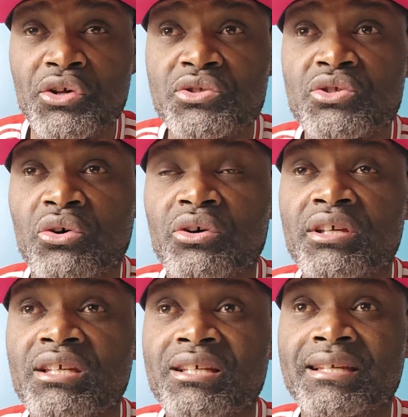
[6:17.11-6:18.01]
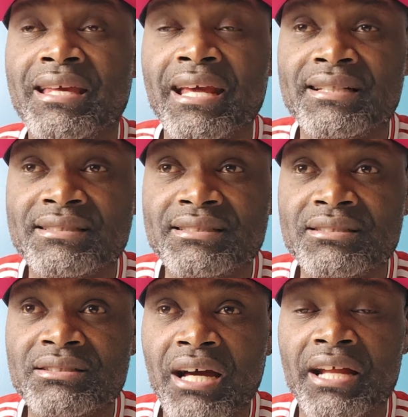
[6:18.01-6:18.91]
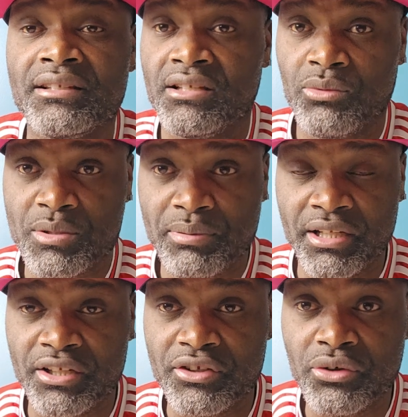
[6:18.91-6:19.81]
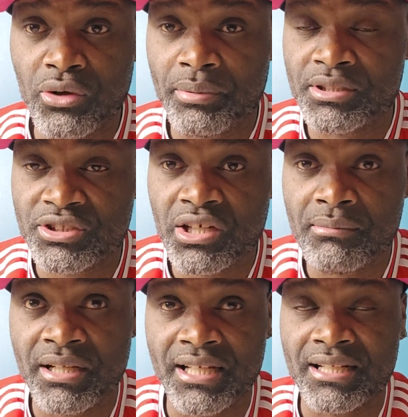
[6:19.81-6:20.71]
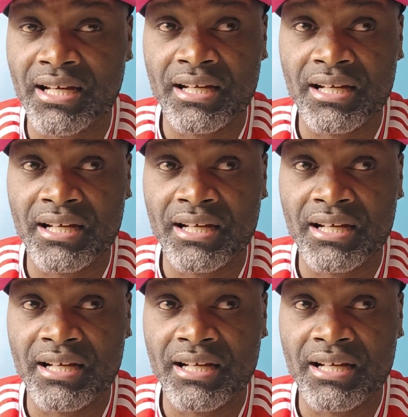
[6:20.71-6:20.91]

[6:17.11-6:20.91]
So he get, and he was playing in Europe, in Germany,